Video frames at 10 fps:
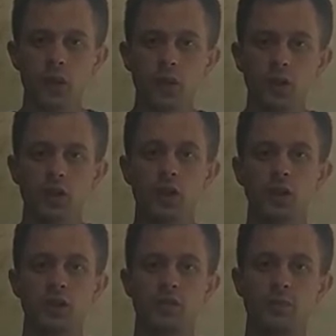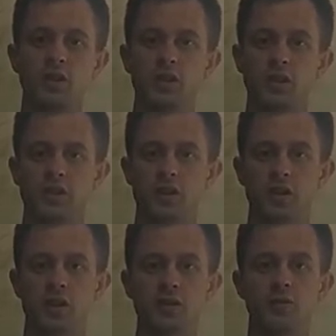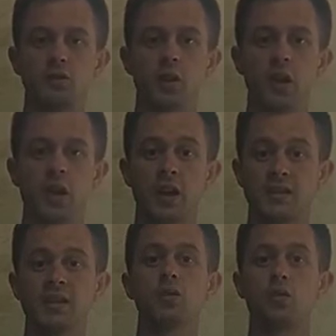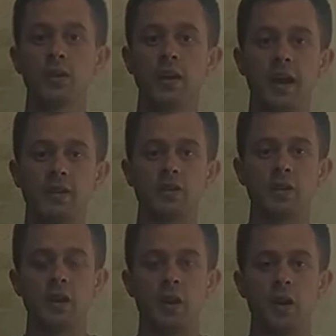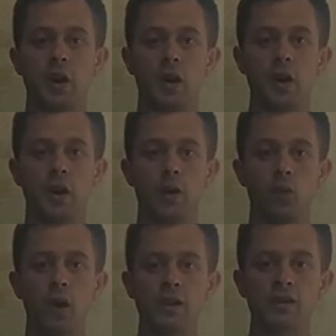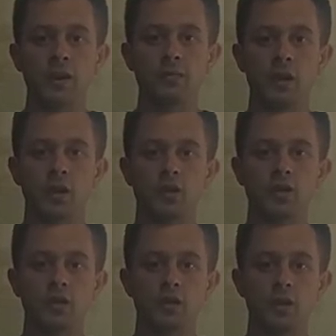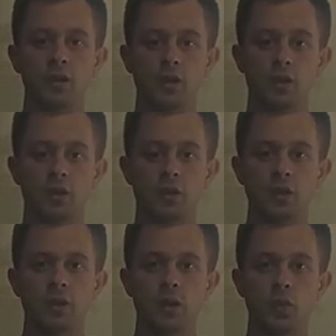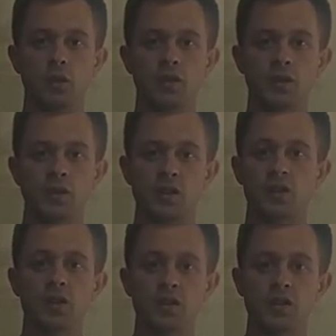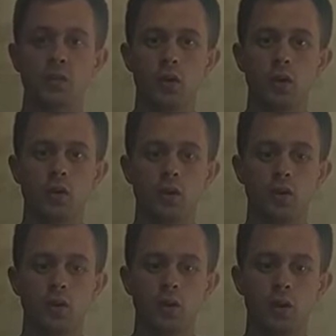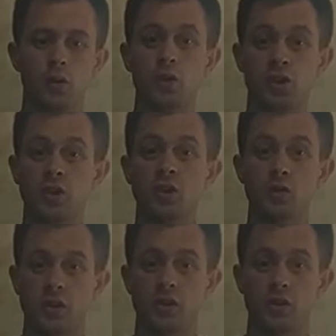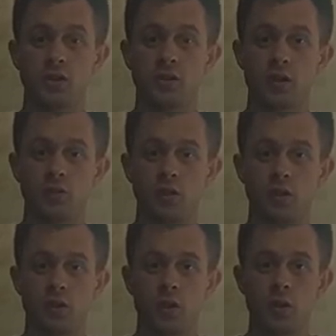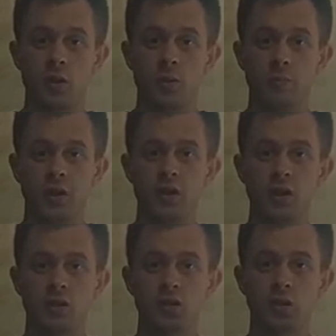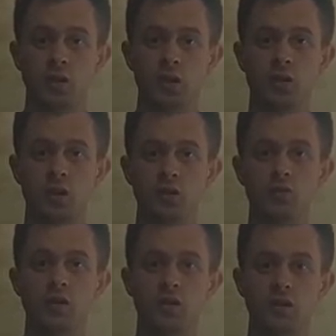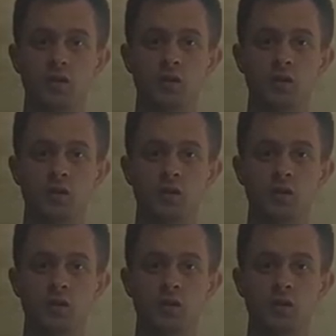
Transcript: his business is successful, and start with that. Why is that? Because he was starting somewhere. or she was starting somewhere. But now she got results.